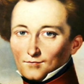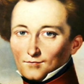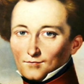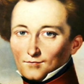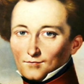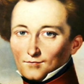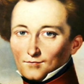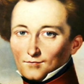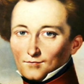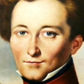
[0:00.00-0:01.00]

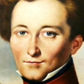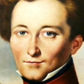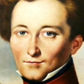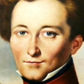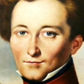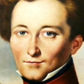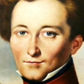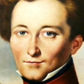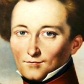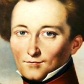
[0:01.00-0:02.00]

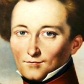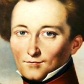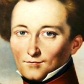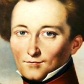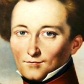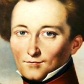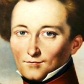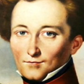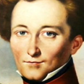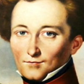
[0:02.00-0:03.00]

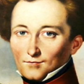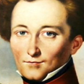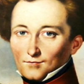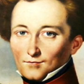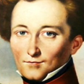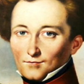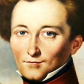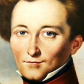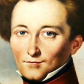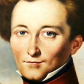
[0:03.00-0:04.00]

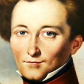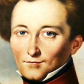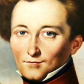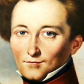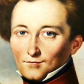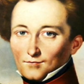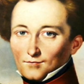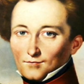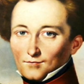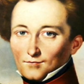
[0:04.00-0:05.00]

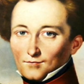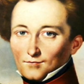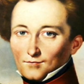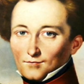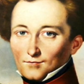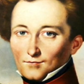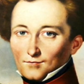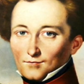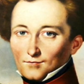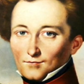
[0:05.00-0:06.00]

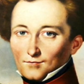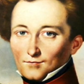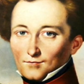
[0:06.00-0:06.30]
[no speech]